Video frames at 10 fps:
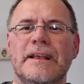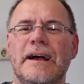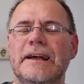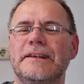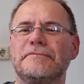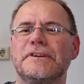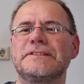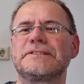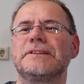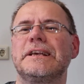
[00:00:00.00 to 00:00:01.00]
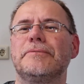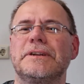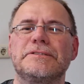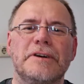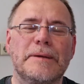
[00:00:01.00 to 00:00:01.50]
Hi there friends, today I want
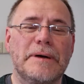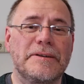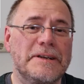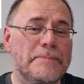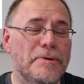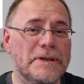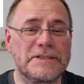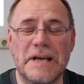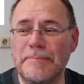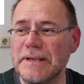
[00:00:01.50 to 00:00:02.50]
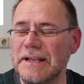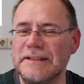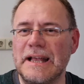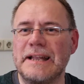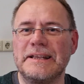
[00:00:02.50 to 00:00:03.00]
to talk about an important topic
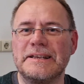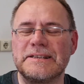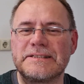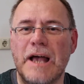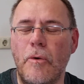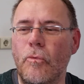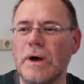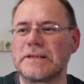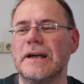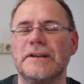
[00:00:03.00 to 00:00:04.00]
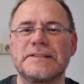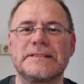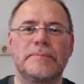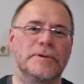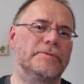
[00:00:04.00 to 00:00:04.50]
and that is what kind of
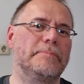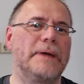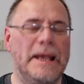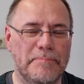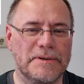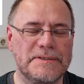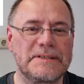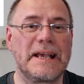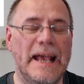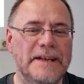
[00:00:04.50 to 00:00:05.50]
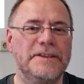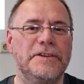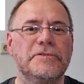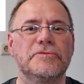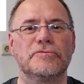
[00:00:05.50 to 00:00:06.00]
summary papers can
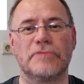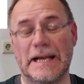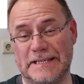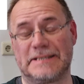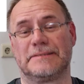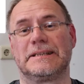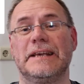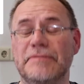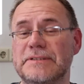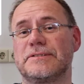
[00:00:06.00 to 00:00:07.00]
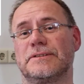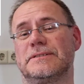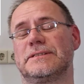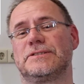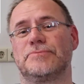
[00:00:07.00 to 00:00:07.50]
you write, given
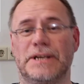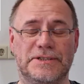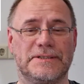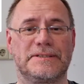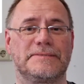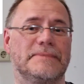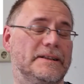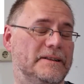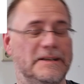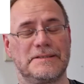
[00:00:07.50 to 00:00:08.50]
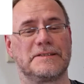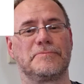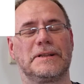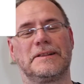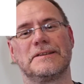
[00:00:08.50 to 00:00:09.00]
certain situations. And this is
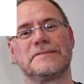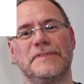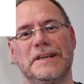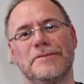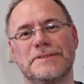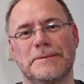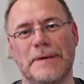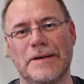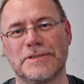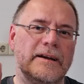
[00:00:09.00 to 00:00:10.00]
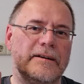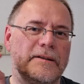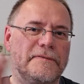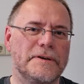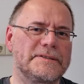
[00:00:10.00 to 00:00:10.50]
what this video is about.
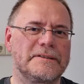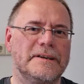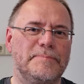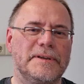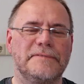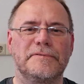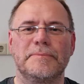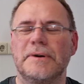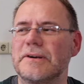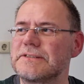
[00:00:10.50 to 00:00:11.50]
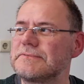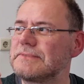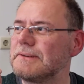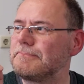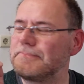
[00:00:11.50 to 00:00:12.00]
Well, first a couple of remarks.
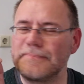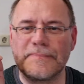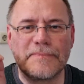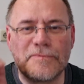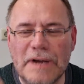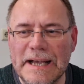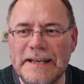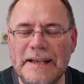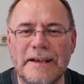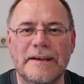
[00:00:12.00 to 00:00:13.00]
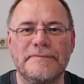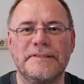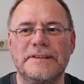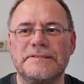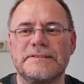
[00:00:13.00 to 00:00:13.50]
The writing of
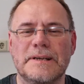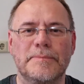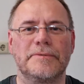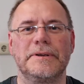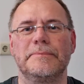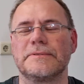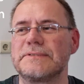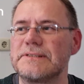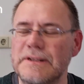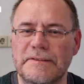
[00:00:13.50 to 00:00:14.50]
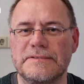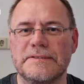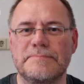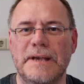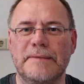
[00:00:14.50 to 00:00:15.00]
these summary or
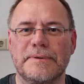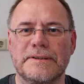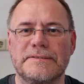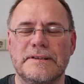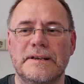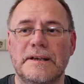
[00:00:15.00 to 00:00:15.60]
synthesis papers